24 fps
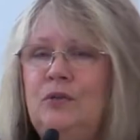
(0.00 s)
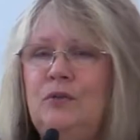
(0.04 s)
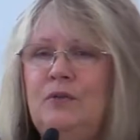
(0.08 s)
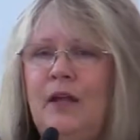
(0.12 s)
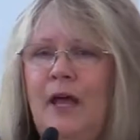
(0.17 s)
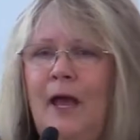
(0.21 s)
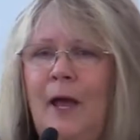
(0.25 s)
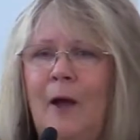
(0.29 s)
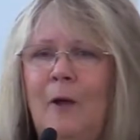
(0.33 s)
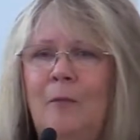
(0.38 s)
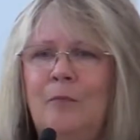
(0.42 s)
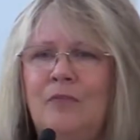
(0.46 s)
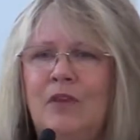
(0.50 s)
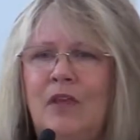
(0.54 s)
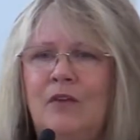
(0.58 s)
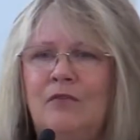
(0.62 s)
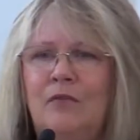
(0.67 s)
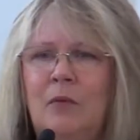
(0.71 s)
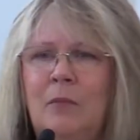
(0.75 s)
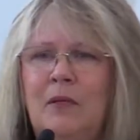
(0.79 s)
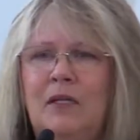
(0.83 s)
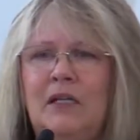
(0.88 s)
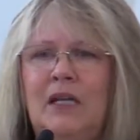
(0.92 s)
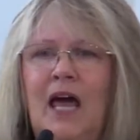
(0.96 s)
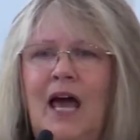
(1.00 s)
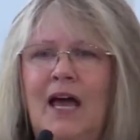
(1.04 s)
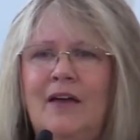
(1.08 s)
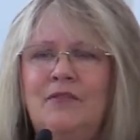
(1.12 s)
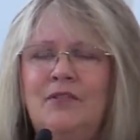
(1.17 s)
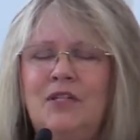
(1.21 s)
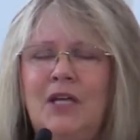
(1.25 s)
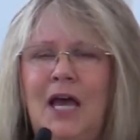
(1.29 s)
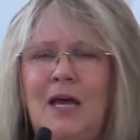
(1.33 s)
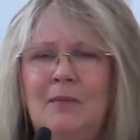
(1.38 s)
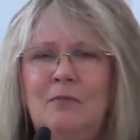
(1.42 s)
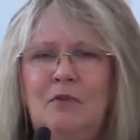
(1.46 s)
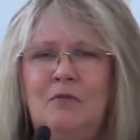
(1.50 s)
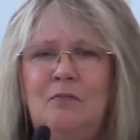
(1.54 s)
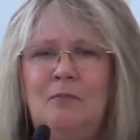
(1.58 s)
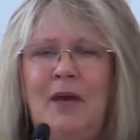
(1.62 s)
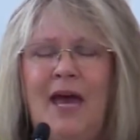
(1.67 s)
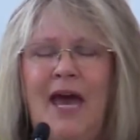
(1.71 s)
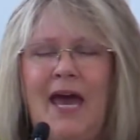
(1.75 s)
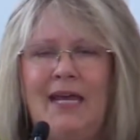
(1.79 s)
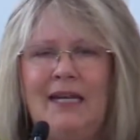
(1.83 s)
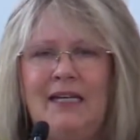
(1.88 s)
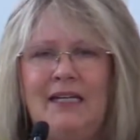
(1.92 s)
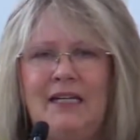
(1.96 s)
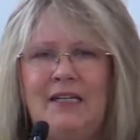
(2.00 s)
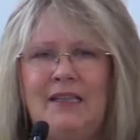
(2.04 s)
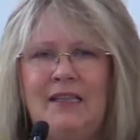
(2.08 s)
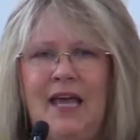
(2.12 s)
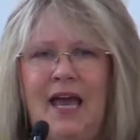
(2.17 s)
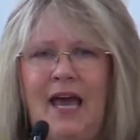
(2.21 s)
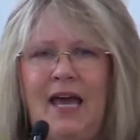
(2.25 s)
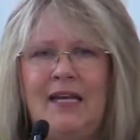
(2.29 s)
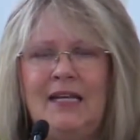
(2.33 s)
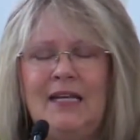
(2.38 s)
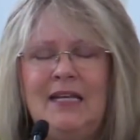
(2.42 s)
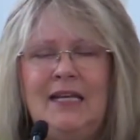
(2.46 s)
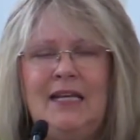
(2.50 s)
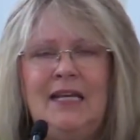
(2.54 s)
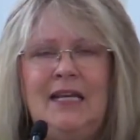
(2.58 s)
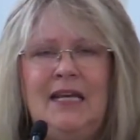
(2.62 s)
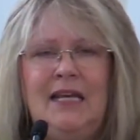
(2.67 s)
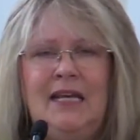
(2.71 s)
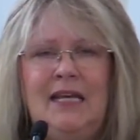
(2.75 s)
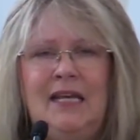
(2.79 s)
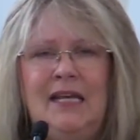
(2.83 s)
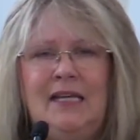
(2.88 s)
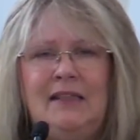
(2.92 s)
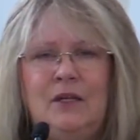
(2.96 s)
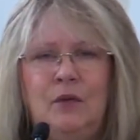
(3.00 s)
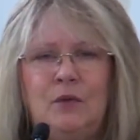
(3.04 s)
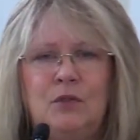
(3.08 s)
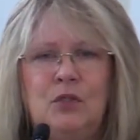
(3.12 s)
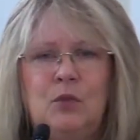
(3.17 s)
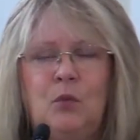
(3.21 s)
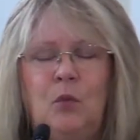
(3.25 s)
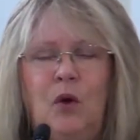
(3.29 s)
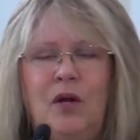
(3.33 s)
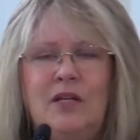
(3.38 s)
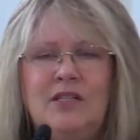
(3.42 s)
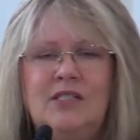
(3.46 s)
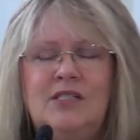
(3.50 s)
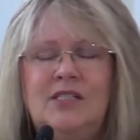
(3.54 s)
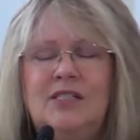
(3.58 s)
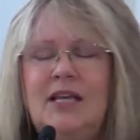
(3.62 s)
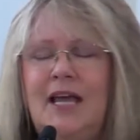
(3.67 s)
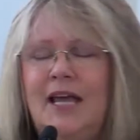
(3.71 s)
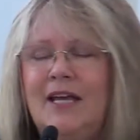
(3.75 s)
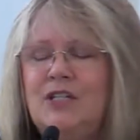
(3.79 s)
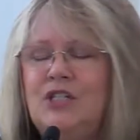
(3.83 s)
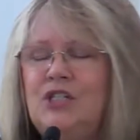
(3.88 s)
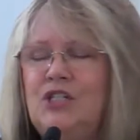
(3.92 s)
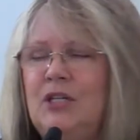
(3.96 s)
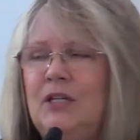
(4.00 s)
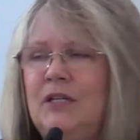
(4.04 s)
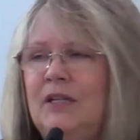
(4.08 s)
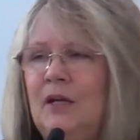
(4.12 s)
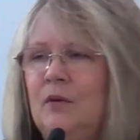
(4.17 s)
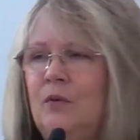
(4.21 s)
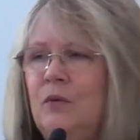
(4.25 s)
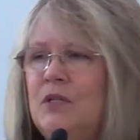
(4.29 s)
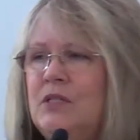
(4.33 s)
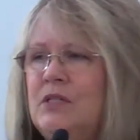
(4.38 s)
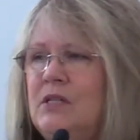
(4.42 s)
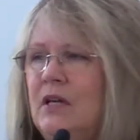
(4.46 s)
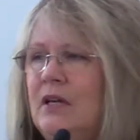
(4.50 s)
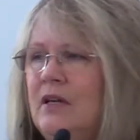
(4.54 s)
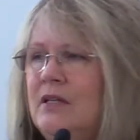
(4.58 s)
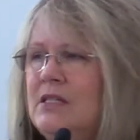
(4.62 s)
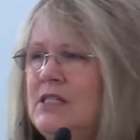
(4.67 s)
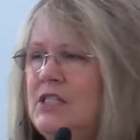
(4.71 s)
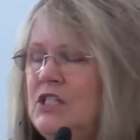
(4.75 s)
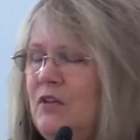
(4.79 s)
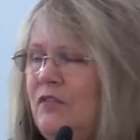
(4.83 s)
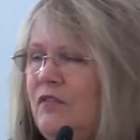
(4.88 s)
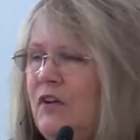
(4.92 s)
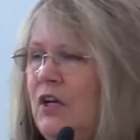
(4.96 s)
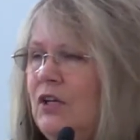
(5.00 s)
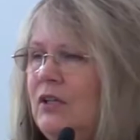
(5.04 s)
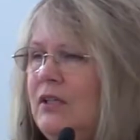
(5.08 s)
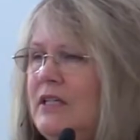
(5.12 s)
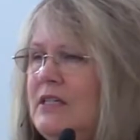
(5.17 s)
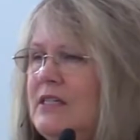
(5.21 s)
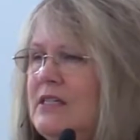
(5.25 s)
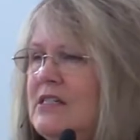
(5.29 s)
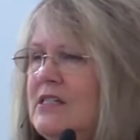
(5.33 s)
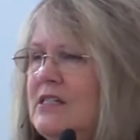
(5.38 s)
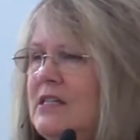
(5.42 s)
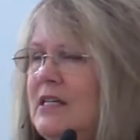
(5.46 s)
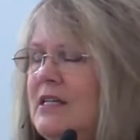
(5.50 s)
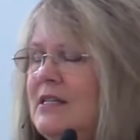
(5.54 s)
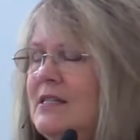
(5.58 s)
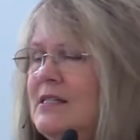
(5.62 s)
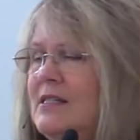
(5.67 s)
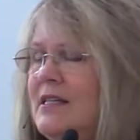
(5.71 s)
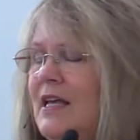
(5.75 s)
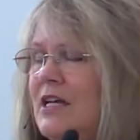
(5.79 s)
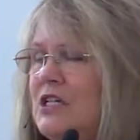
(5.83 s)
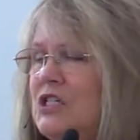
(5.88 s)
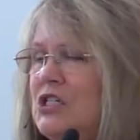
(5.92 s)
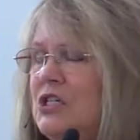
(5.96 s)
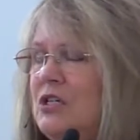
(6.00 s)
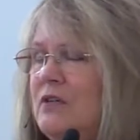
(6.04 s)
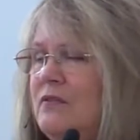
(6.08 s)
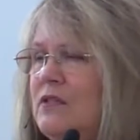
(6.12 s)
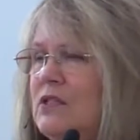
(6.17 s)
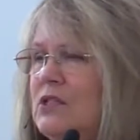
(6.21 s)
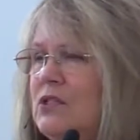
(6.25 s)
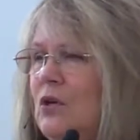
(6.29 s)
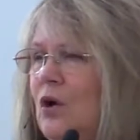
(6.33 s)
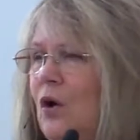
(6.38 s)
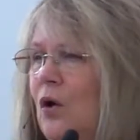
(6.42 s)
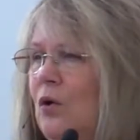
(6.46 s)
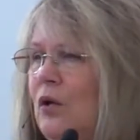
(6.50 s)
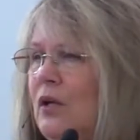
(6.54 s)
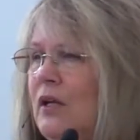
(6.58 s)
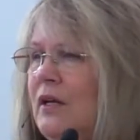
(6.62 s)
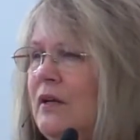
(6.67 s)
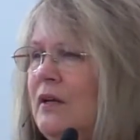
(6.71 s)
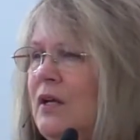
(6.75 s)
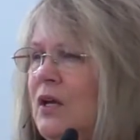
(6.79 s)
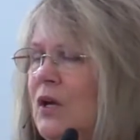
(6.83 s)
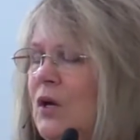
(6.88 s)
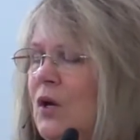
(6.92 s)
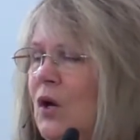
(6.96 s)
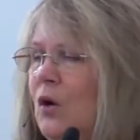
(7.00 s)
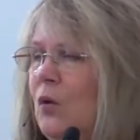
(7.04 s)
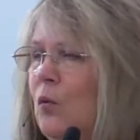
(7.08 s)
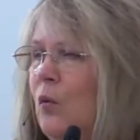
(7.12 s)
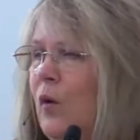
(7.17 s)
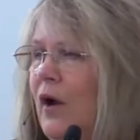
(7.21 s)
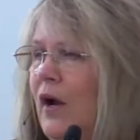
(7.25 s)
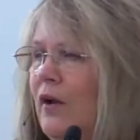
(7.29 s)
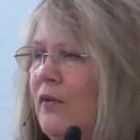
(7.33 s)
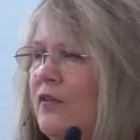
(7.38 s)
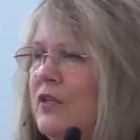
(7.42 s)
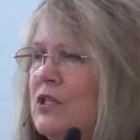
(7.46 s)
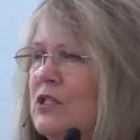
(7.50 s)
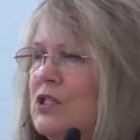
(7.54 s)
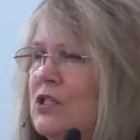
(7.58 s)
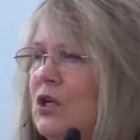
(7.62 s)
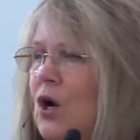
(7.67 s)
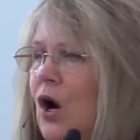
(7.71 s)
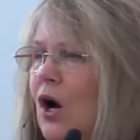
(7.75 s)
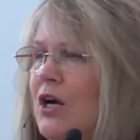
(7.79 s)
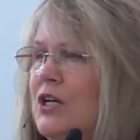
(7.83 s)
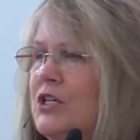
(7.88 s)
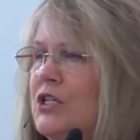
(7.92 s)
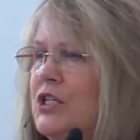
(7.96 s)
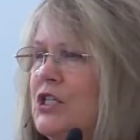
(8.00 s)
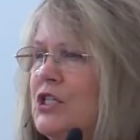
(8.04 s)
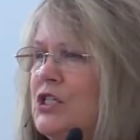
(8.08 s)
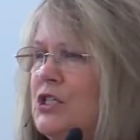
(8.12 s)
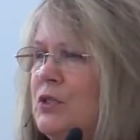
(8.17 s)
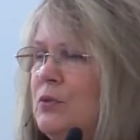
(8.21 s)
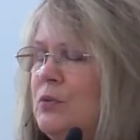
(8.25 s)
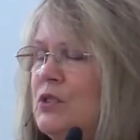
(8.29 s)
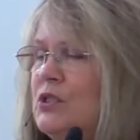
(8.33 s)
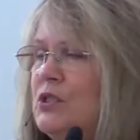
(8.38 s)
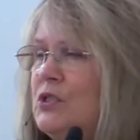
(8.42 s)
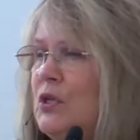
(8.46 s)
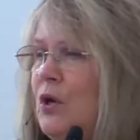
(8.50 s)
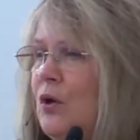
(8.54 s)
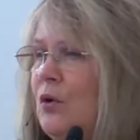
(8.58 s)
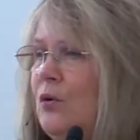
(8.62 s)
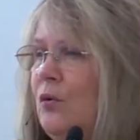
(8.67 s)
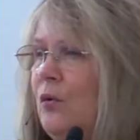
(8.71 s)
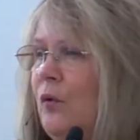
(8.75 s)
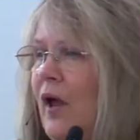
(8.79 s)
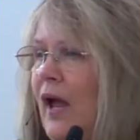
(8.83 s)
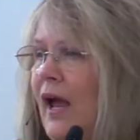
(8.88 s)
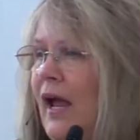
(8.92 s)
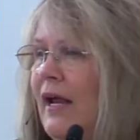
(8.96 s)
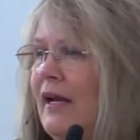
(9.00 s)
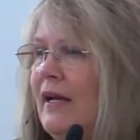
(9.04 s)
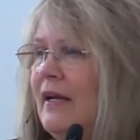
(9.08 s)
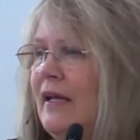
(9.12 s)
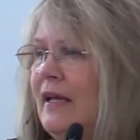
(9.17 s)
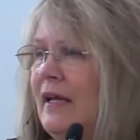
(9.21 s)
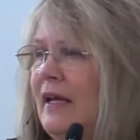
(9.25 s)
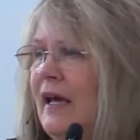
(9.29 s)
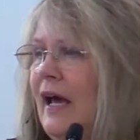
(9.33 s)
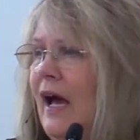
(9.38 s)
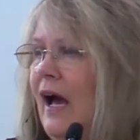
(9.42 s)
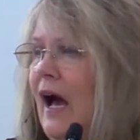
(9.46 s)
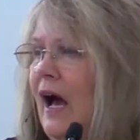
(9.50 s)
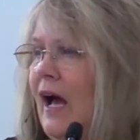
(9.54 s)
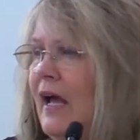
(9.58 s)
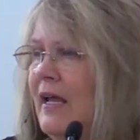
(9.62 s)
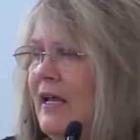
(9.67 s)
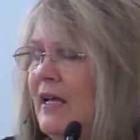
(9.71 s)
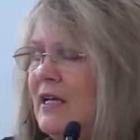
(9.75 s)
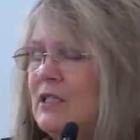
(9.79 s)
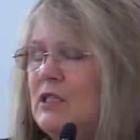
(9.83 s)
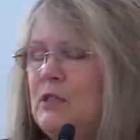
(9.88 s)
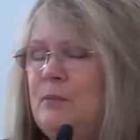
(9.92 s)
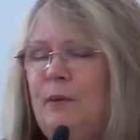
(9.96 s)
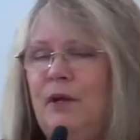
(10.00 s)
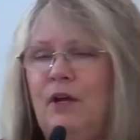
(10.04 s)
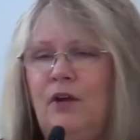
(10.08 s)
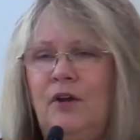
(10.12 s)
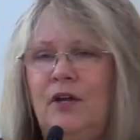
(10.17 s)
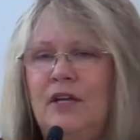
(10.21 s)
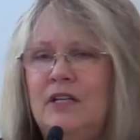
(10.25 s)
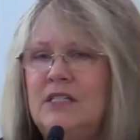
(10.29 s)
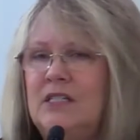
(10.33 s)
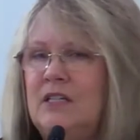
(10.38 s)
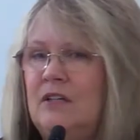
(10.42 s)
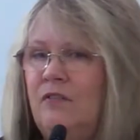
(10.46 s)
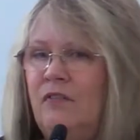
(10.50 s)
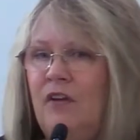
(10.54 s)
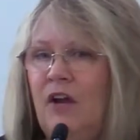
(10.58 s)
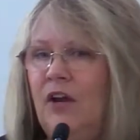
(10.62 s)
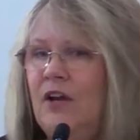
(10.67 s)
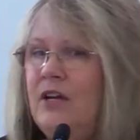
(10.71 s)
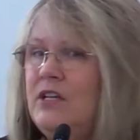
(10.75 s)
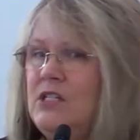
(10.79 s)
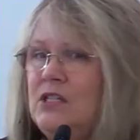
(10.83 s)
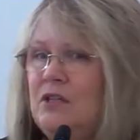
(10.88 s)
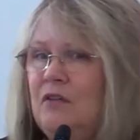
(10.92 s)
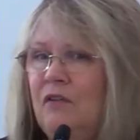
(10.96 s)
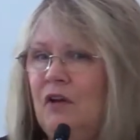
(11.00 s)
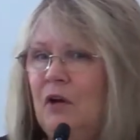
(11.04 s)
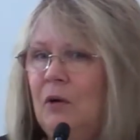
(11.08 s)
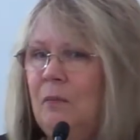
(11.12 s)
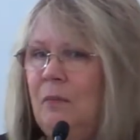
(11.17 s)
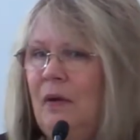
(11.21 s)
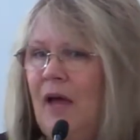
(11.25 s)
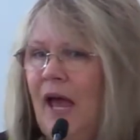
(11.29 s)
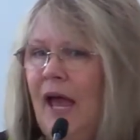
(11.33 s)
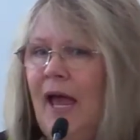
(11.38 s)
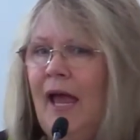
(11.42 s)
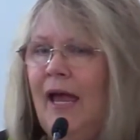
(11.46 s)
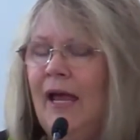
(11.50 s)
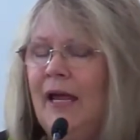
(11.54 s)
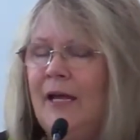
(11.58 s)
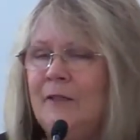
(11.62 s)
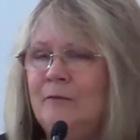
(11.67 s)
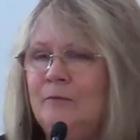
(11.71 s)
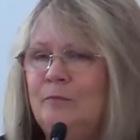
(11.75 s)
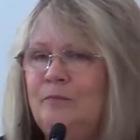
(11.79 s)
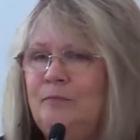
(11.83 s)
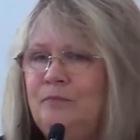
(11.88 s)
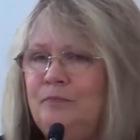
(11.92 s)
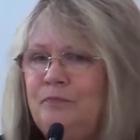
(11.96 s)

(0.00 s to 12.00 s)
now, and from a lifetime of battling that, he, there was one section that was a severely diseased section of his colon where the scar tissue was so great, uh, he experienced very severe pain.